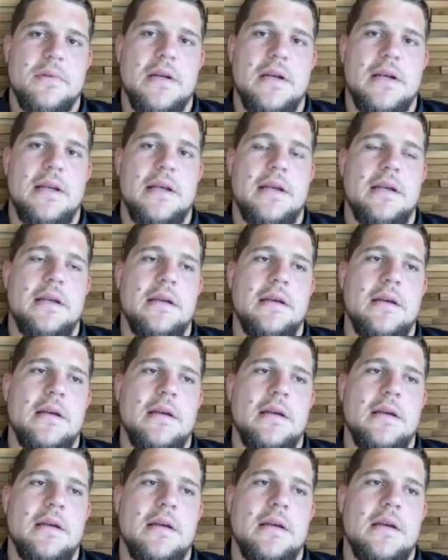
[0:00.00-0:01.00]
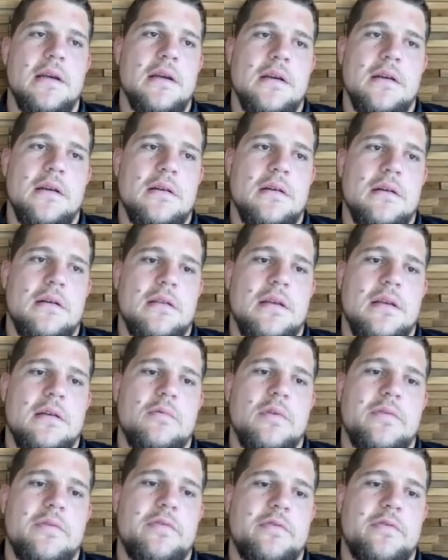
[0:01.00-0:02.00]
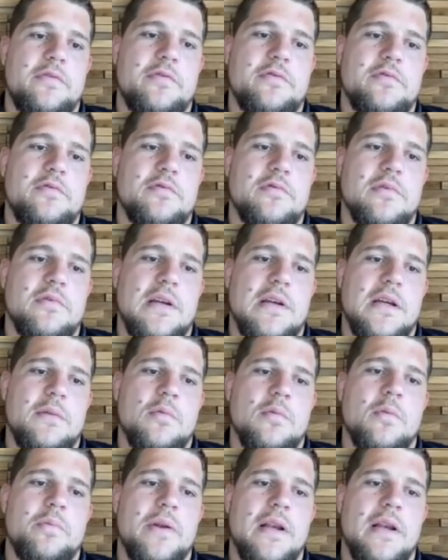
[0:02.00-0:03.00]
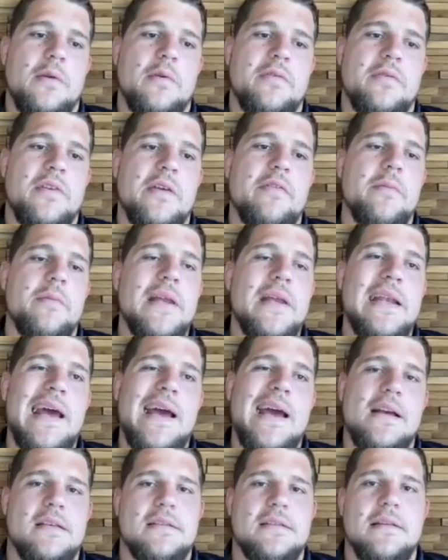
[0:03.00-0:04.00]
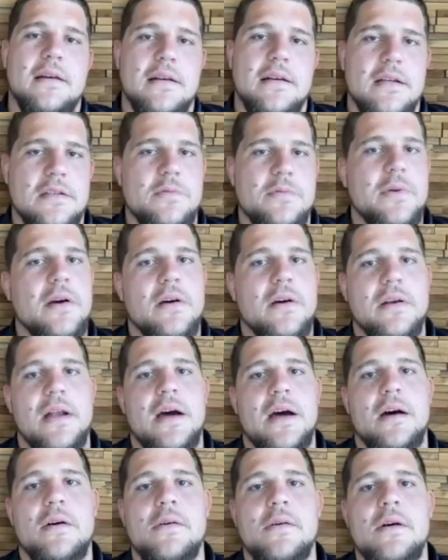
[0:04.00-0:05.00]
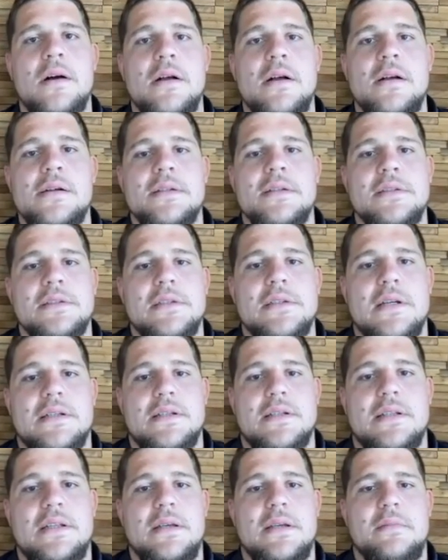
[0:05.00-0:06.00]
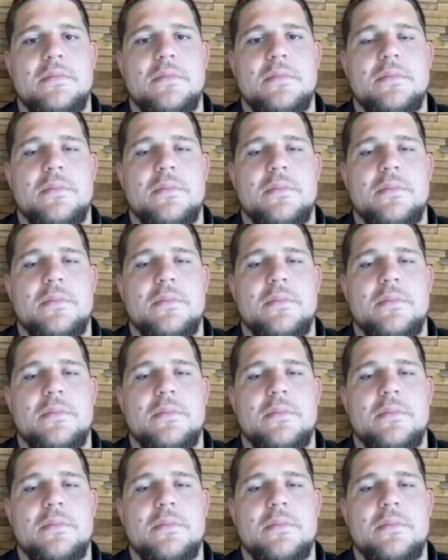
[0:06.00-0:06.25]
really. I think in Montpellier, we've never been as tight as we are now as a team.